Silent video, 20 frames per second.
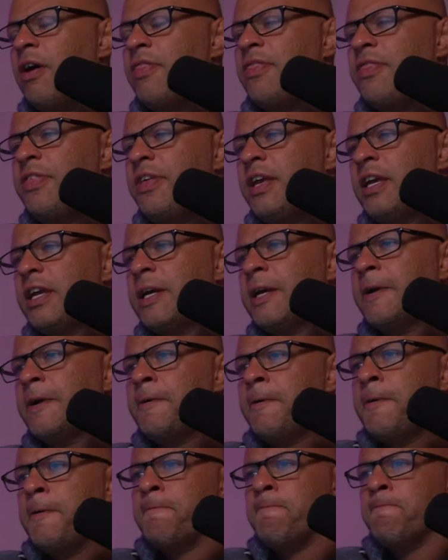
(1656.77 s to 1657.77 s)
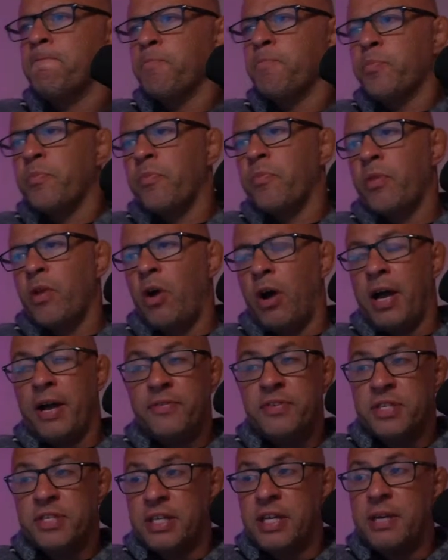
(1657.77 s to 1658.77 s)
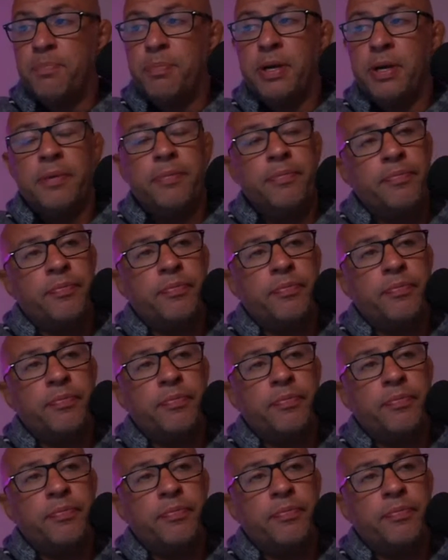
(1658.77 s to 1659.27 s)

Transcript: think I have Stipe